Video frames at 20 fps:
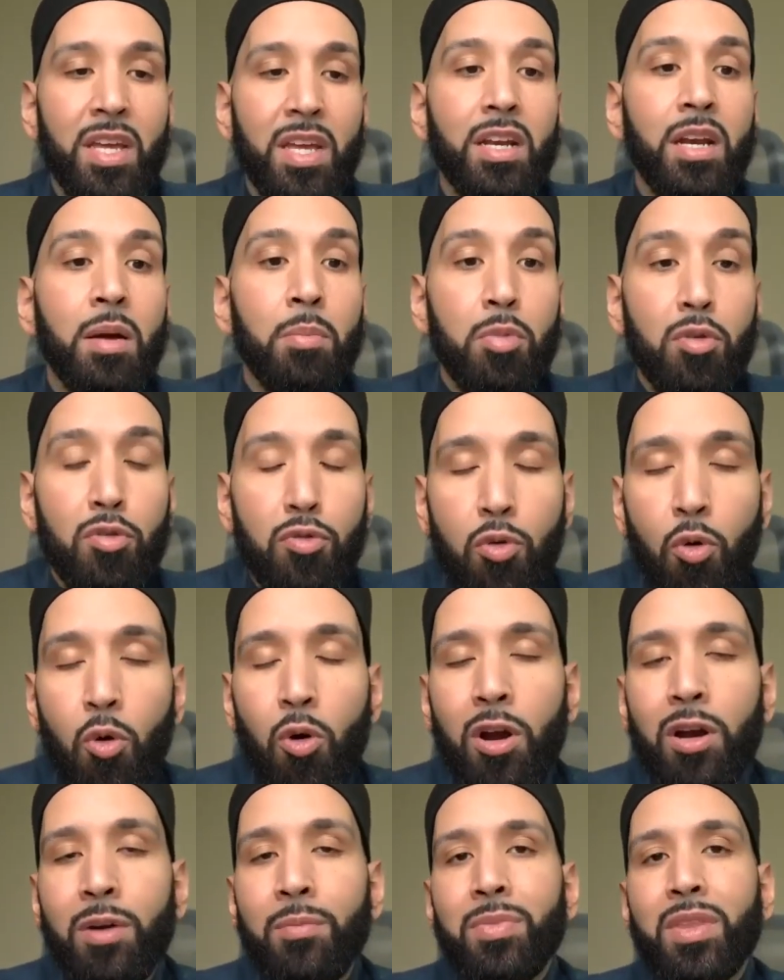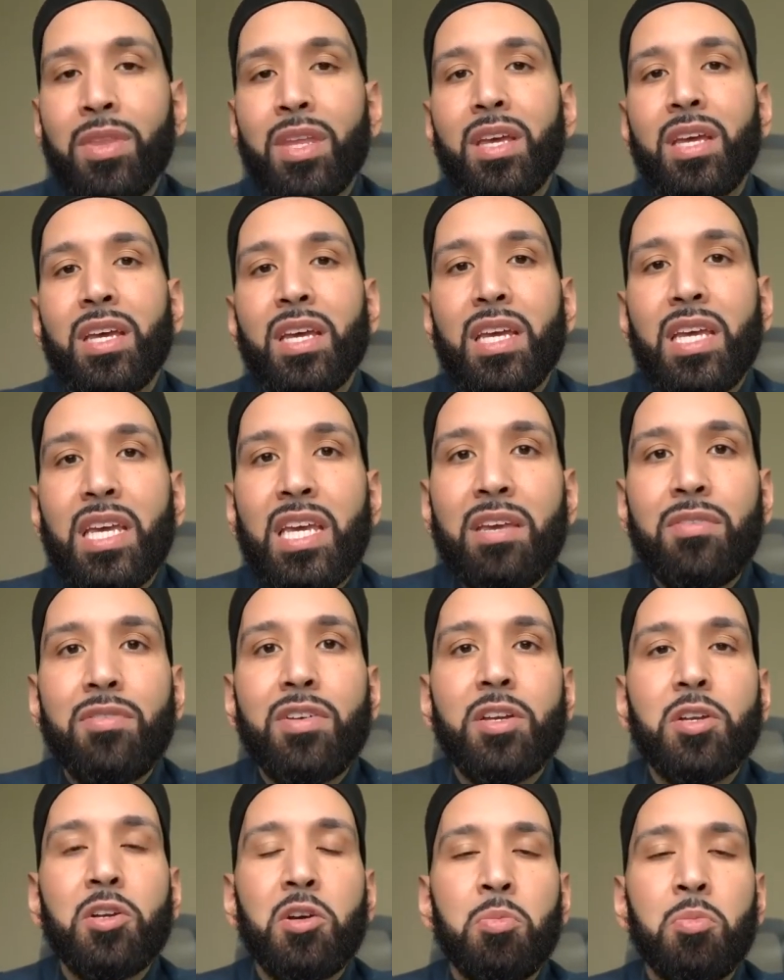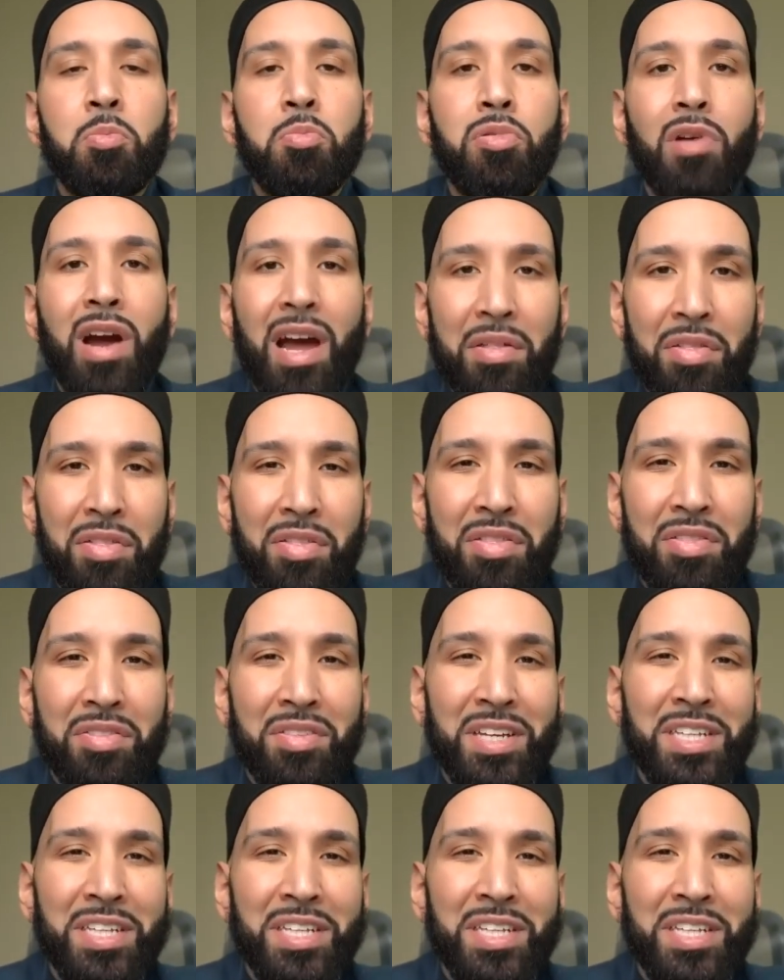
Number four, even your breath